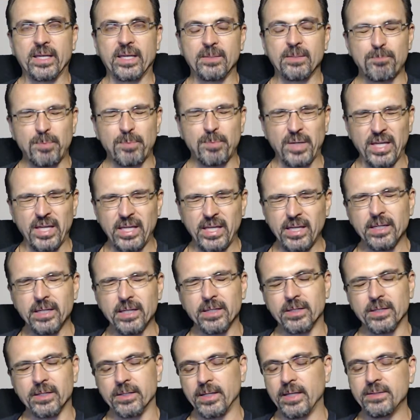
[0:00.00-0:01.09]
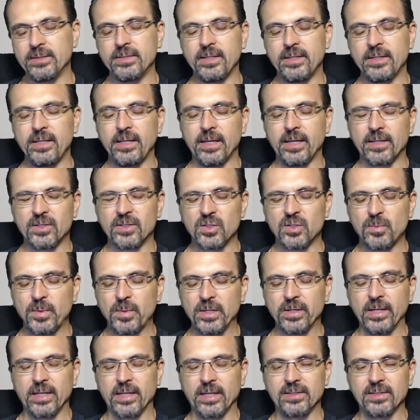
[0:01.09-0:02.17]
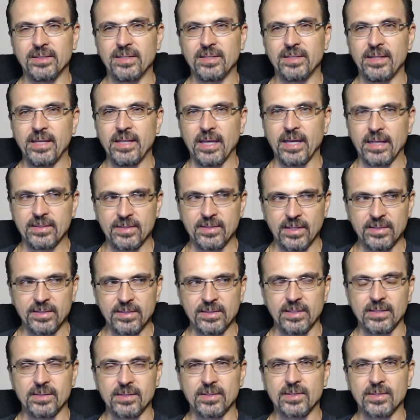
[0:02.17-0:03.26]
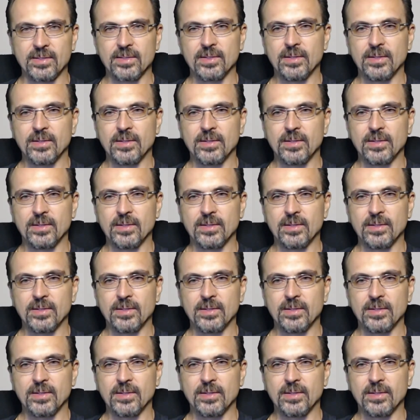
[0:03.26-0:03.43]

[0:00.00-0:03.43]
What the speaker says: peer into the experience, into the existence